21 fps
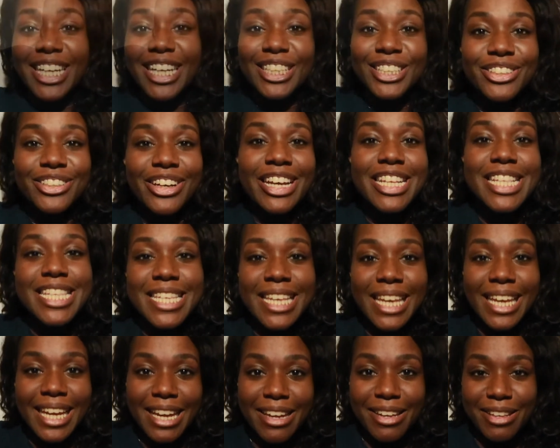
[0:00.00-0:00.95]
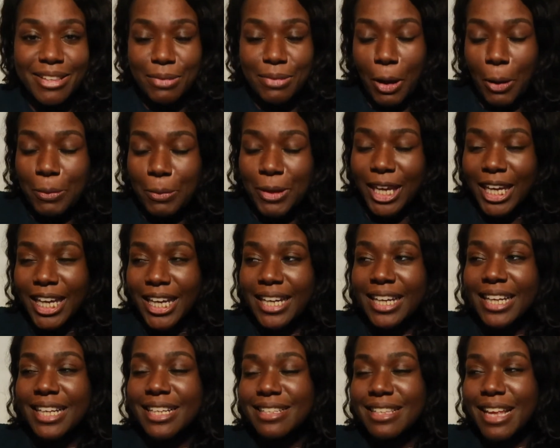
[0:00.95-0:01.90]
interesting as well
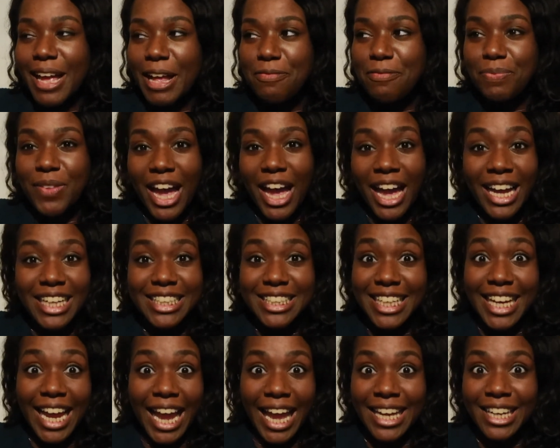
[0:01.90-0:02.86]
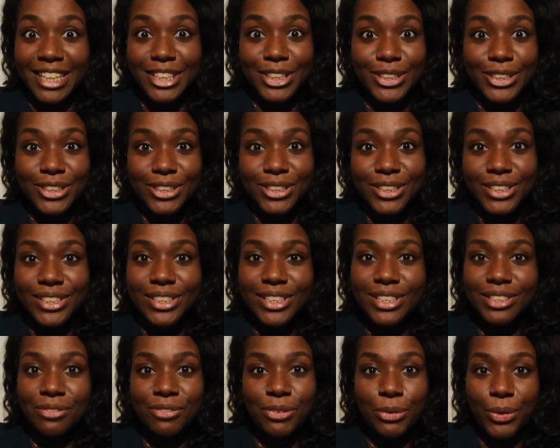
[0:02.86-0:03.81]
because I actually hate
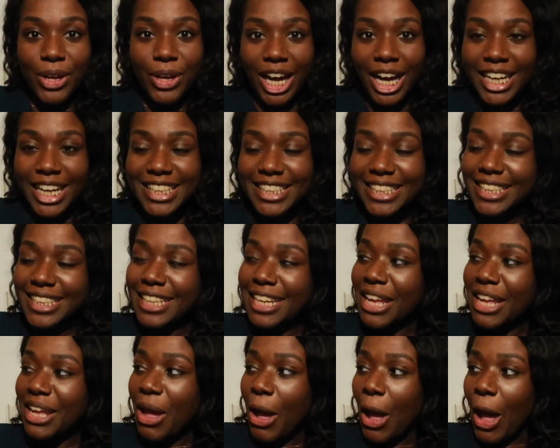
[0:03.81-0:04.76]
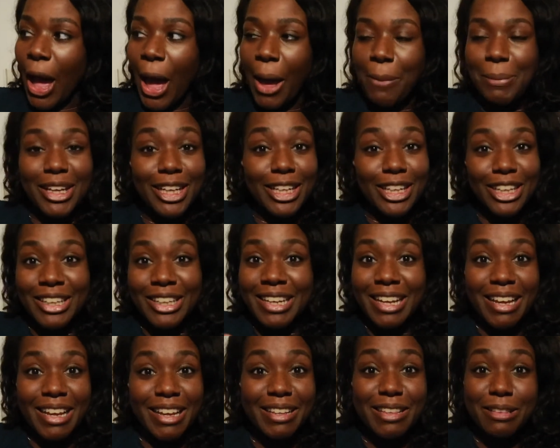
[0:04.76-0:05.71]
noodles of all kind,
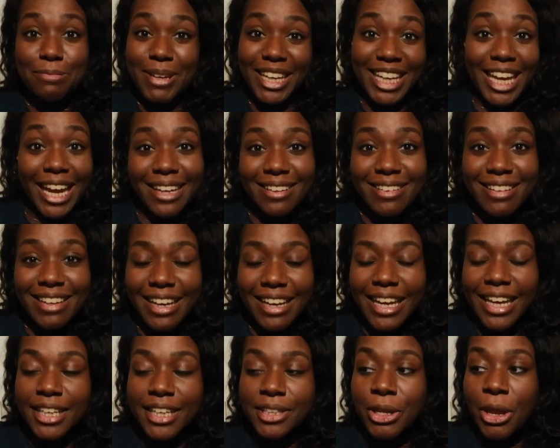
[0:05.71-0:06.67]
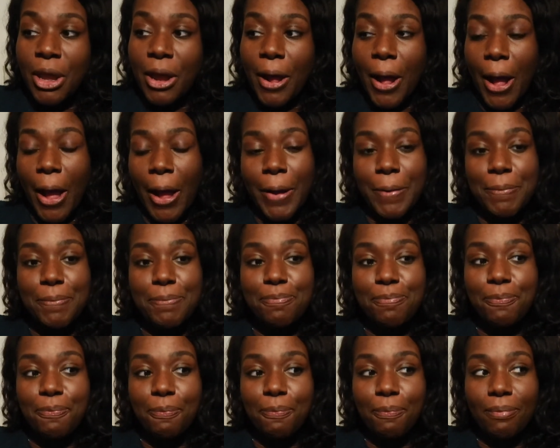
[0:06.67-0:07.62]
including spaghetti.
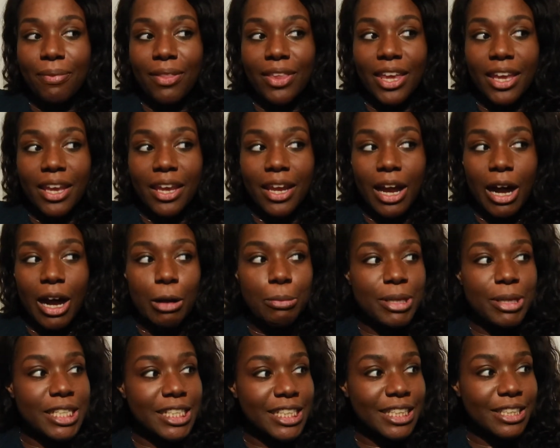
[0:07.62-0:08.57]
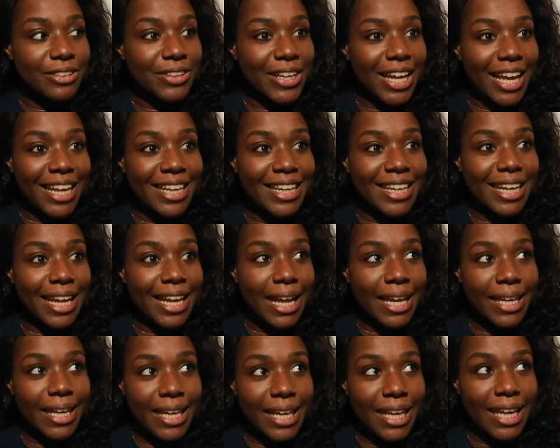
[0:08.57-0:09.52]
Up until kind of
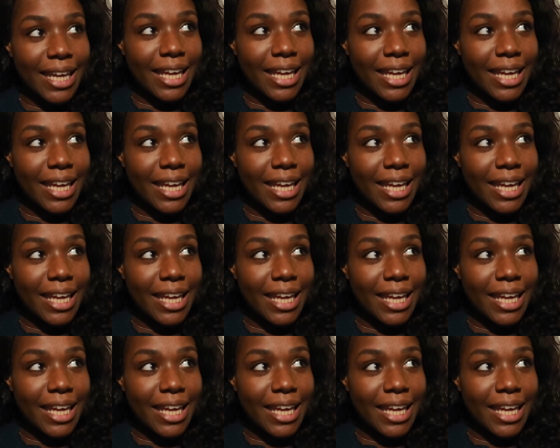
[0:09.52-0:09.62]
like